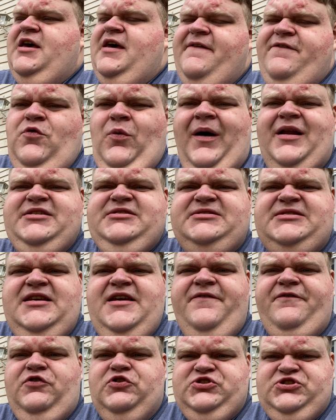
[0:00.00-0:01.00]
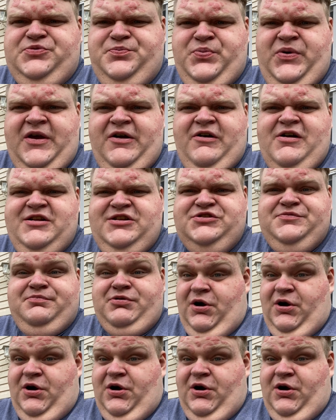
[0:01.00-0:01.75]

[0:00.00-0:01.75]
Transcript: if you want to see a first appearance